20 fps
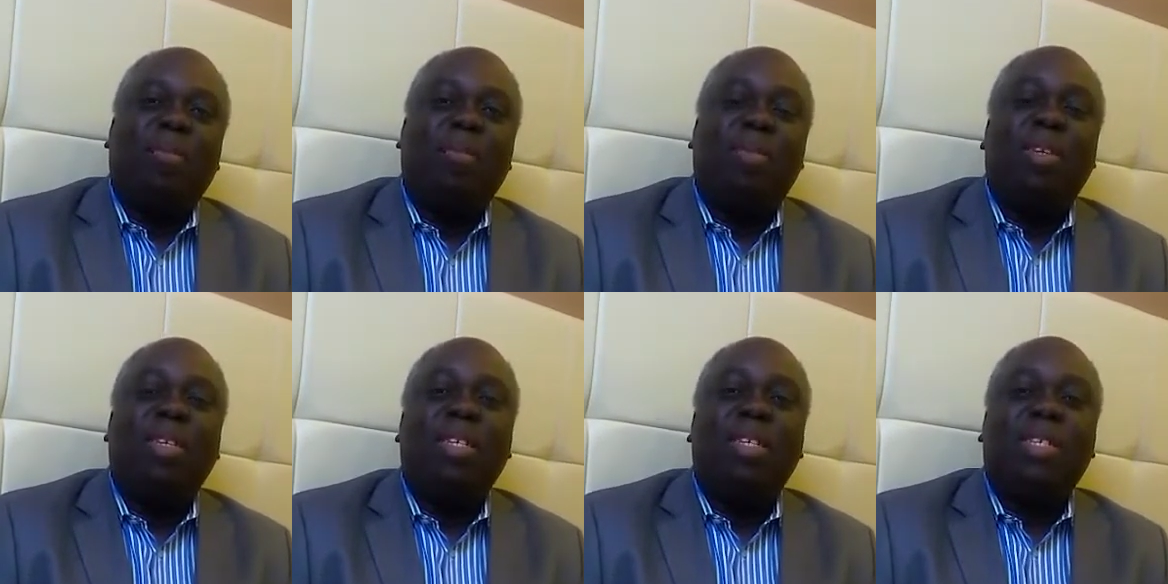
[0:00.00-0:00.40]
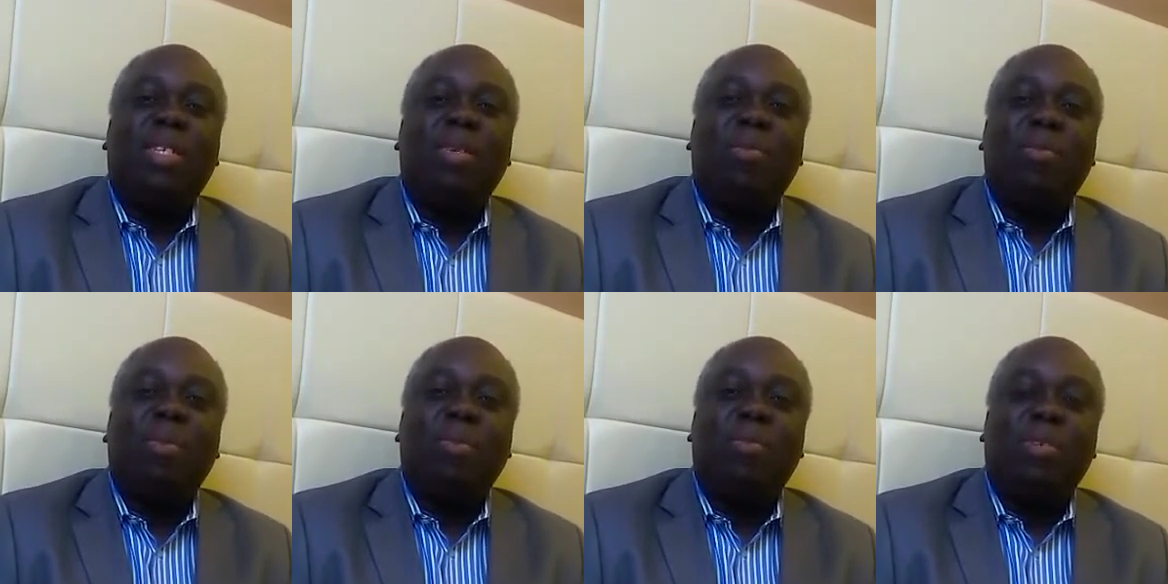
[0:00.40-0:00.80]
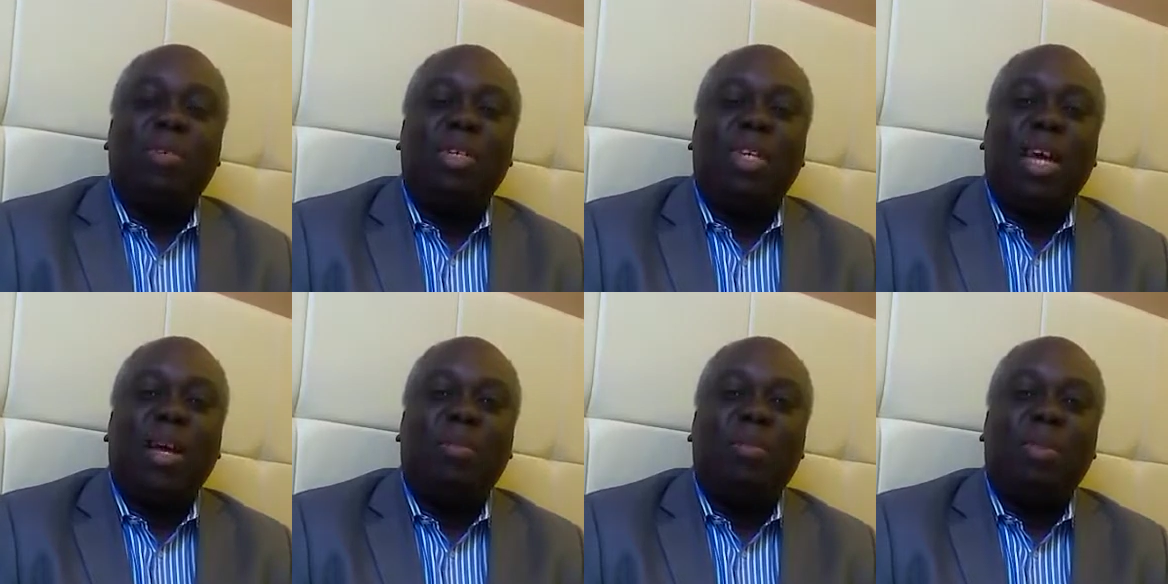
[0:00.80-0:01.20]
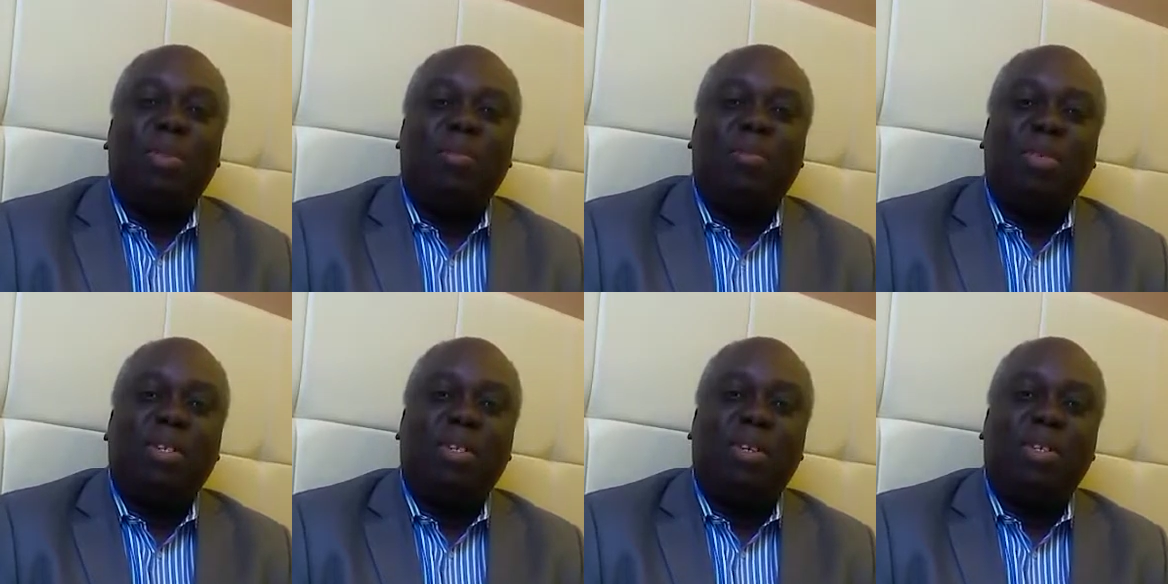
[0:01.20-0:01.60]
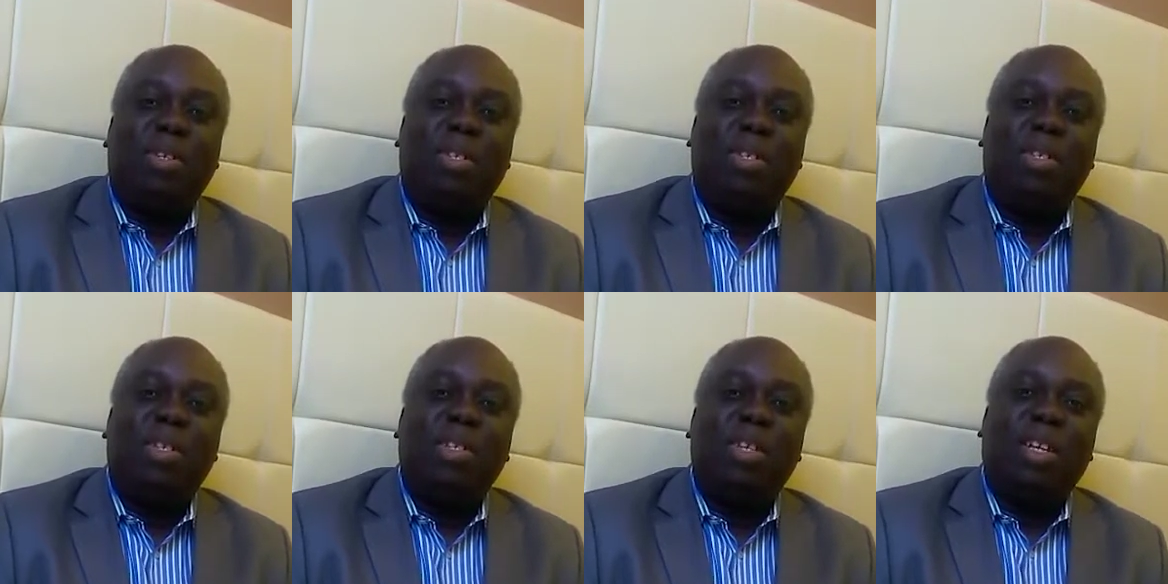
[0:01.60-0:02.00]
But it simply won't happen because
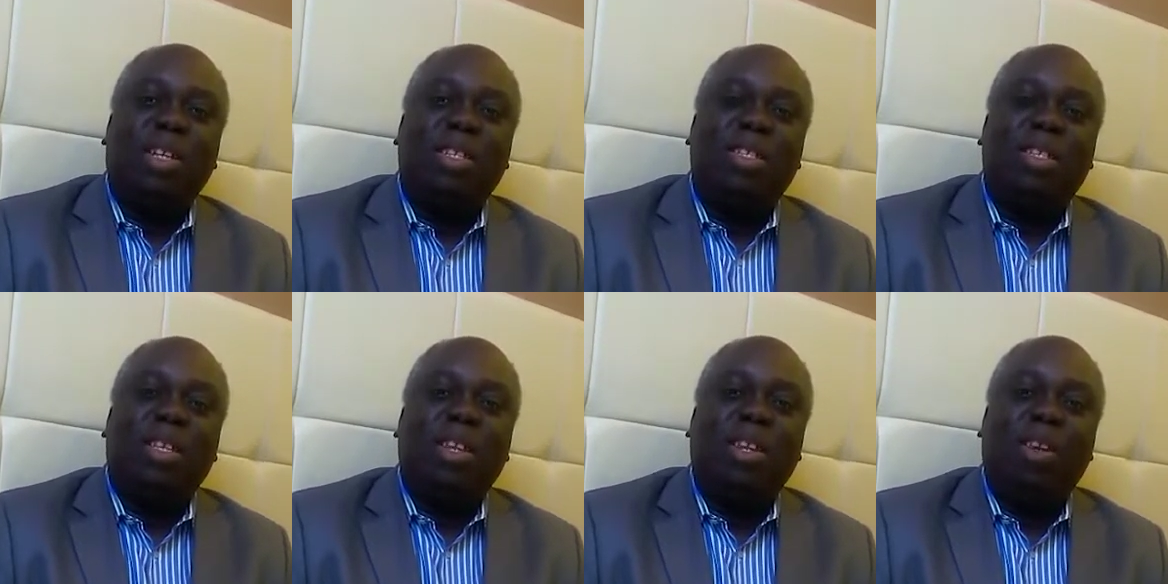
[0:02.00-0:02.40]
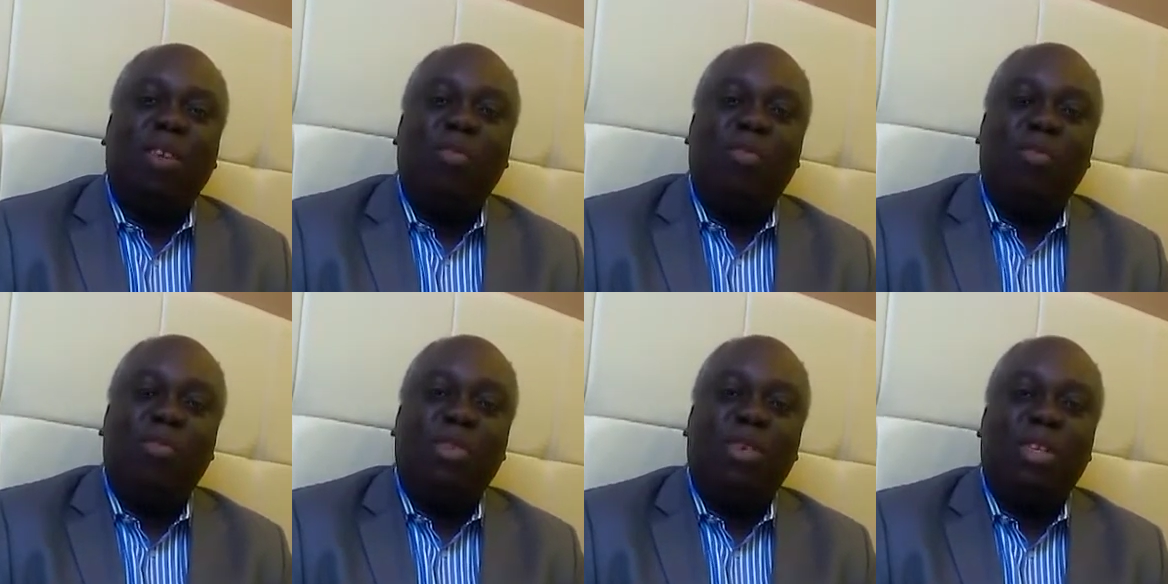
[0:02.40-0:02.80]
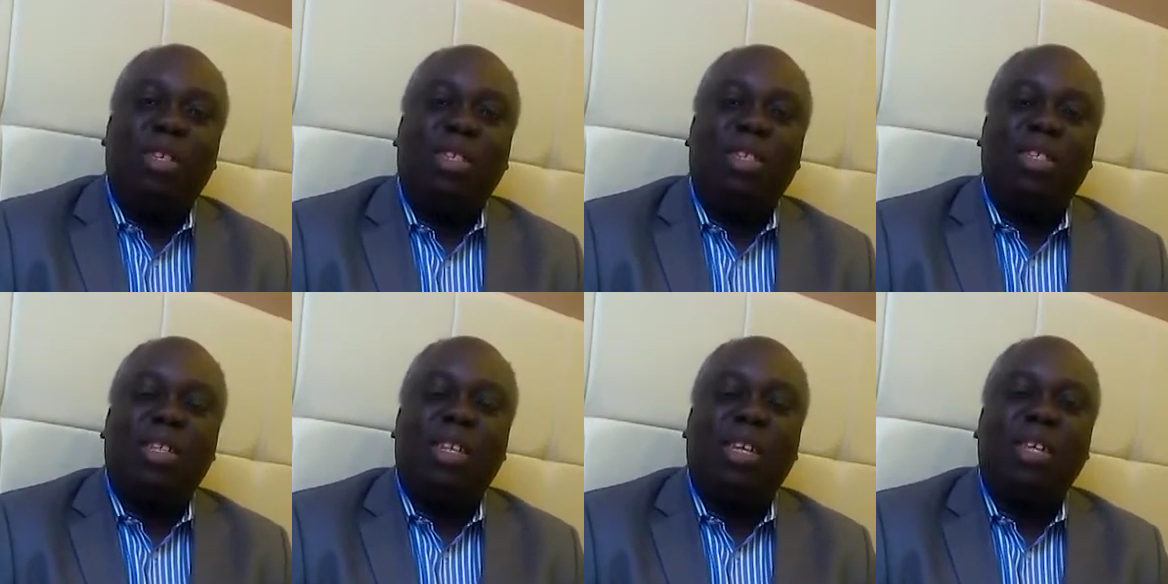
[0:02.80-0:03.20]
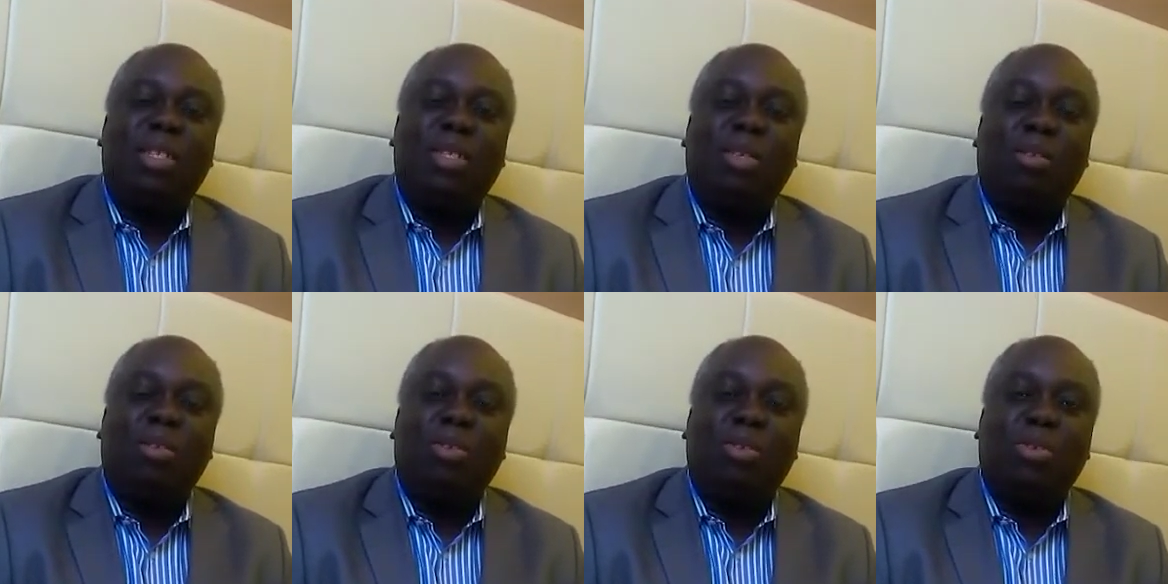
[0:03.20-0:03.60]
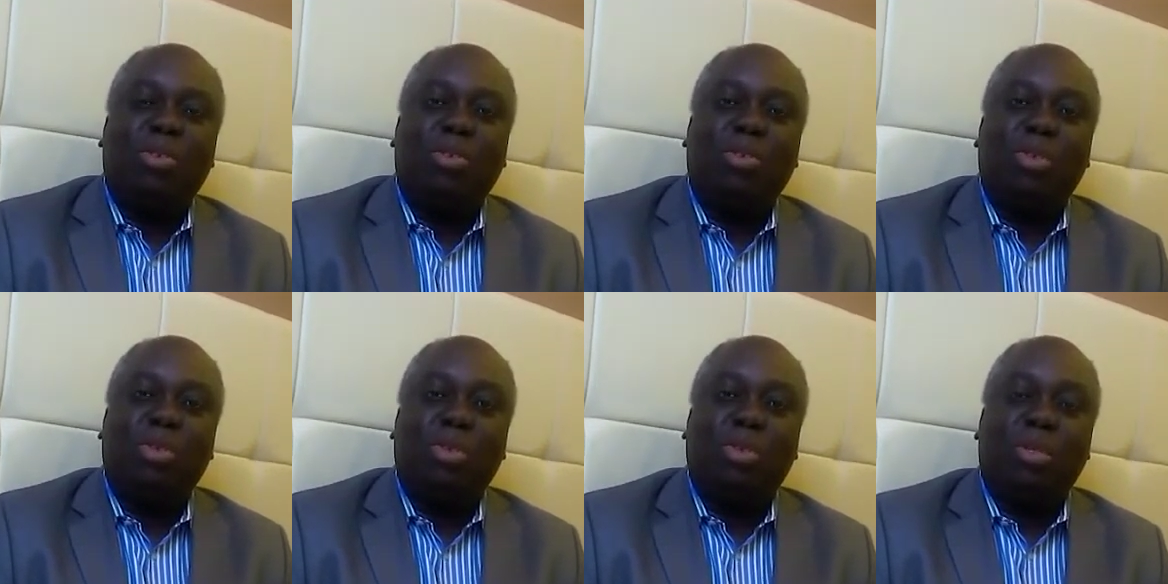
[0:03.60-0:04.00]
it's not lawful, it's against the
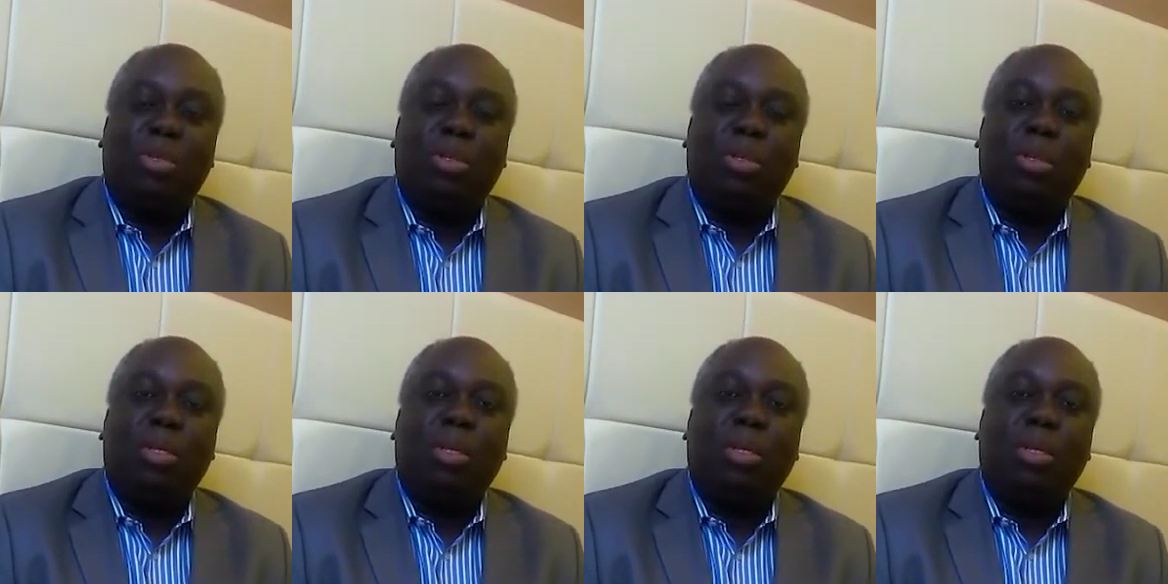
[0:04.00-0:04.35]
Constitution.